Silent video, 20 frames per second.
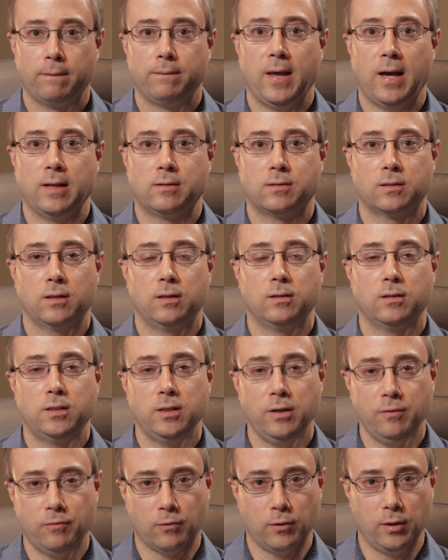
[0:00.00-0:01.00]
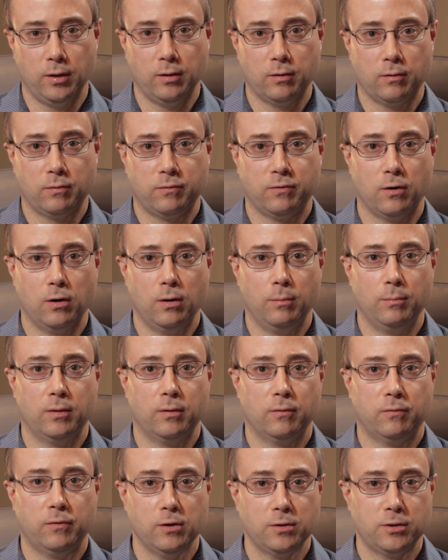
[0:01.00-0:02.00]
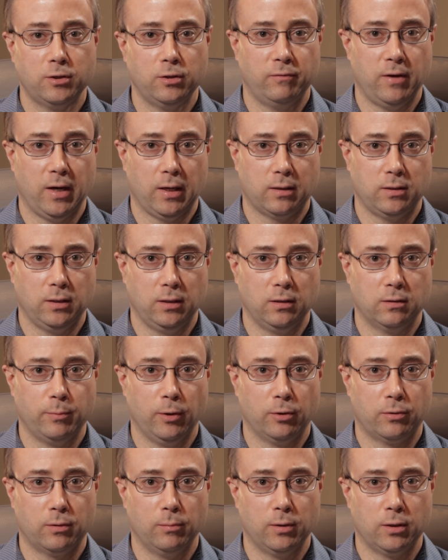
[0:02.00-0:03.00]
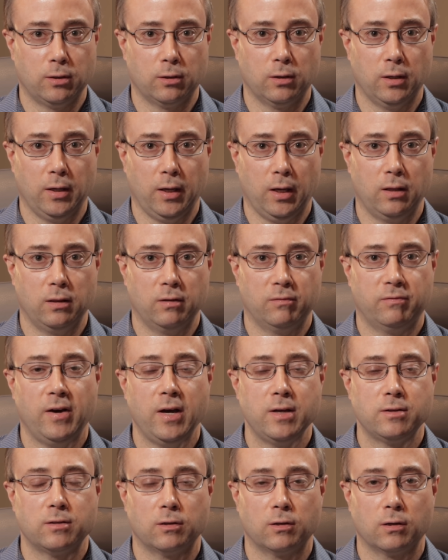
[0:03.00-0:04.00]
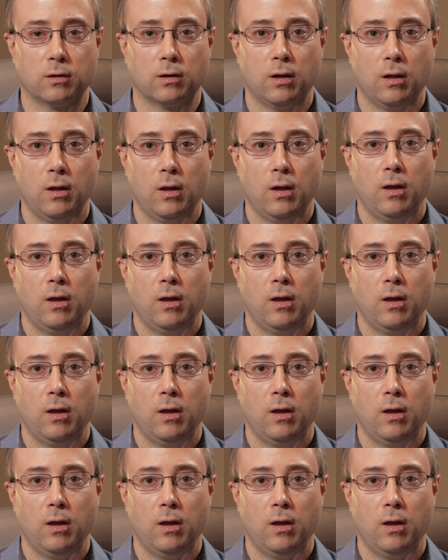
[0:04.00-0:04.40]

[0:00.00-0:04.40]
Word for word: That's different from the first two vaccines, both the Moderna and the Pfizer